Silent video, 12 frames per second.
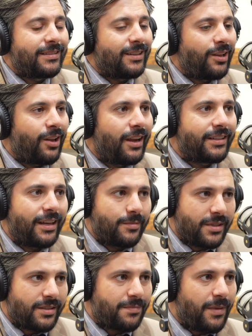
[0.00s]
a lot of times
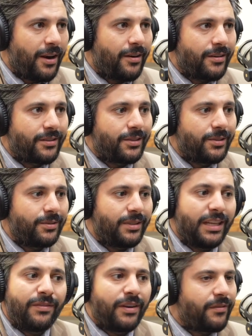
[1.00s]
it's better to,
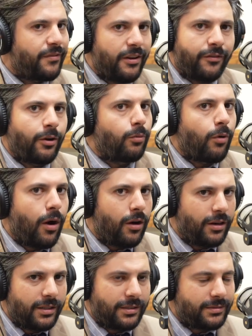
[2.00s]
even if you're
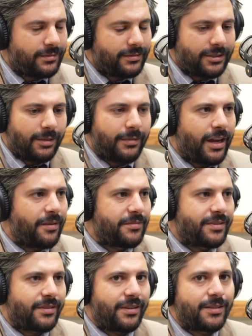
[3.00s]
wrong,
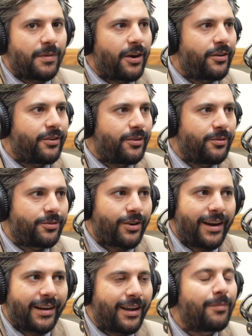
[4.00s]
sometimes it's better to
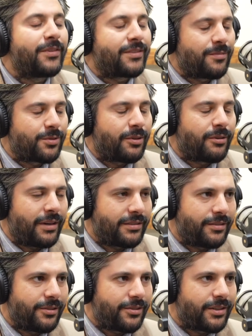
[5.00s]
try to come to some sort of
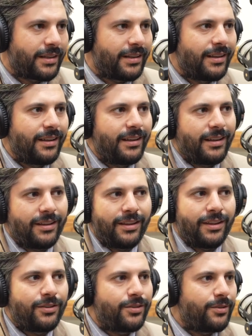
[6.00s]
resolution
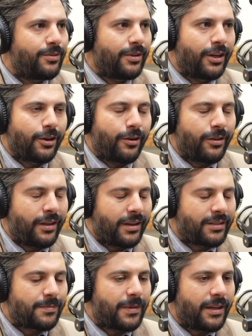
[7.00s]
than to incur the
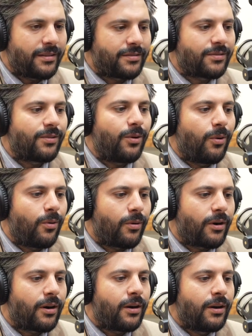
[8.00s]
expense
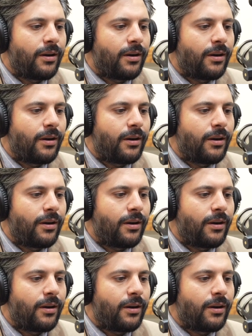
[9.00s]
or,